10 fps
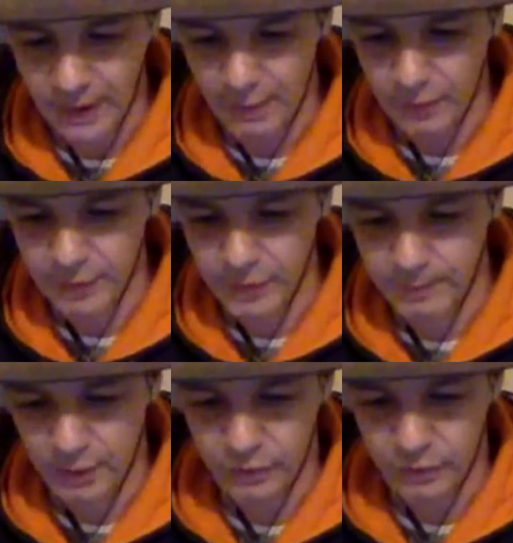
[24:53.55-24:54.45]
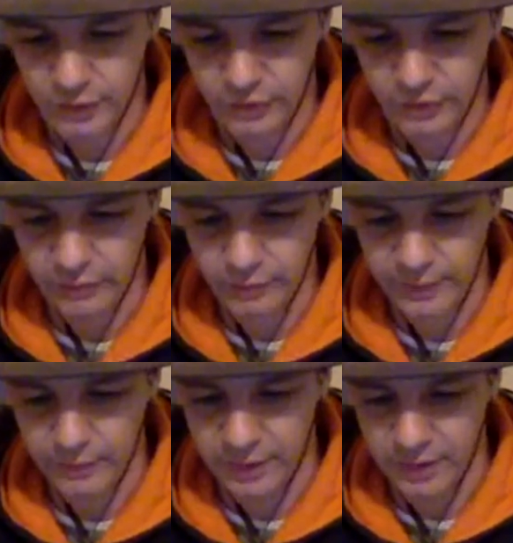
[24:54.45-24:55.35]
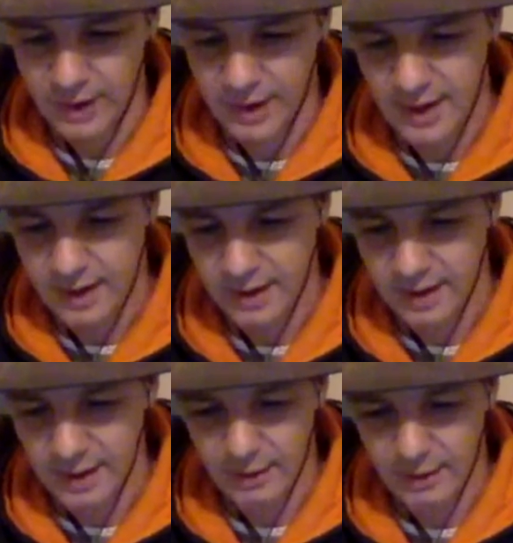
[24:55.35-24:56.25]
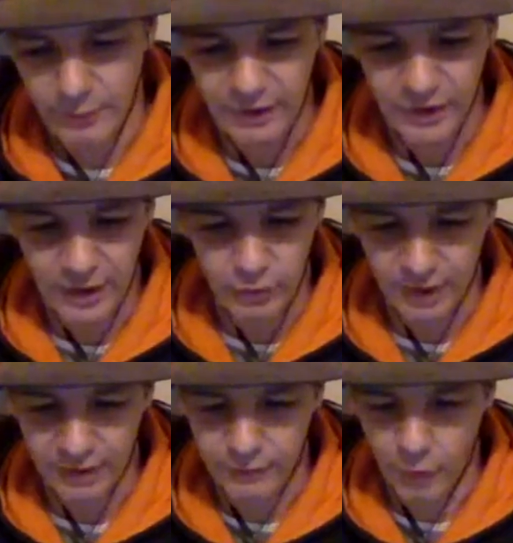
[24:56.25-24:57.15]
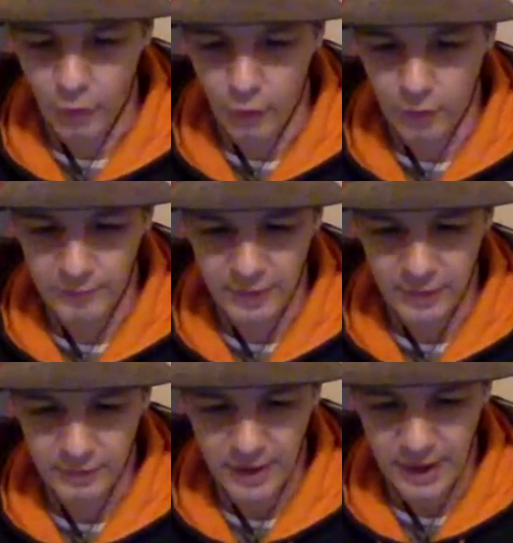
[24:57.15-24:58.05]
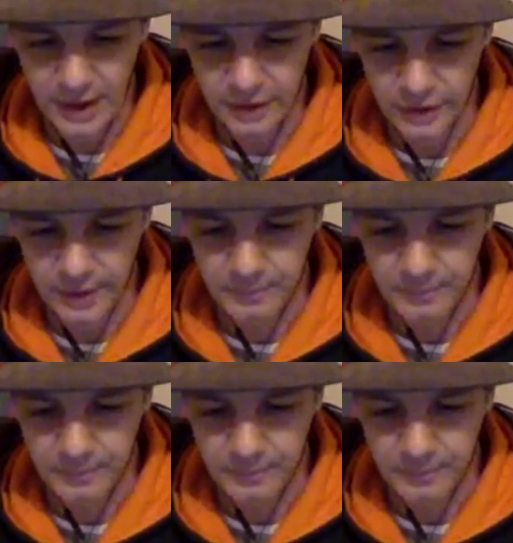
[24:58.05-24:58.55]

with both sort of with wings getting through like 4 and